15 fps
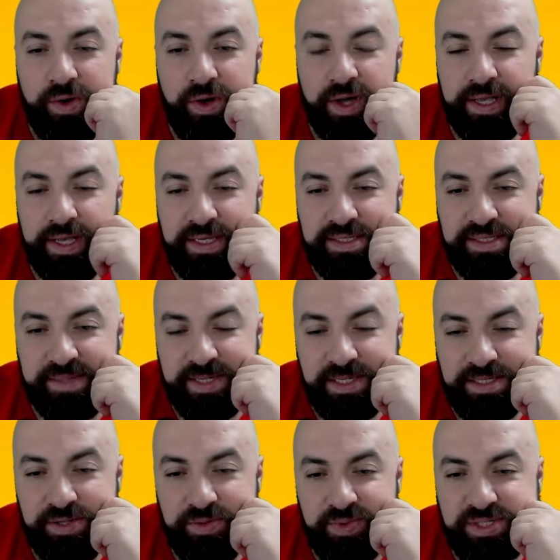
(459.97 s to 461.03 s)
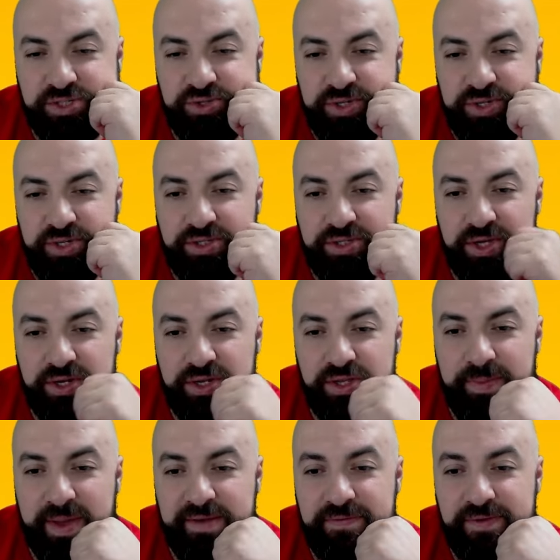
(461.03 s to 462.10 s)
Okay, his ability. Once during your turn, you
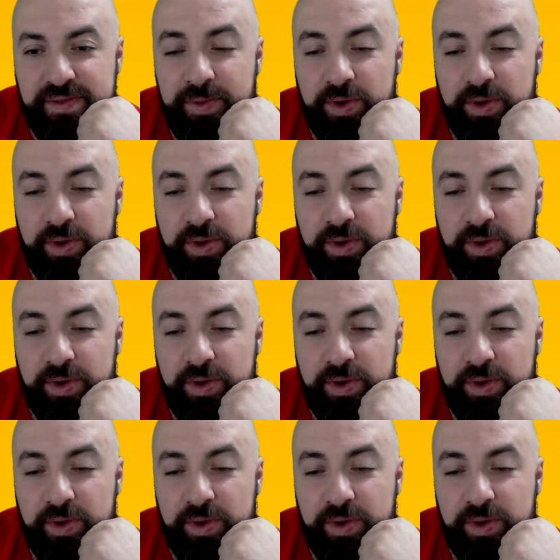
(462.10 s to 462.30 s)
may flip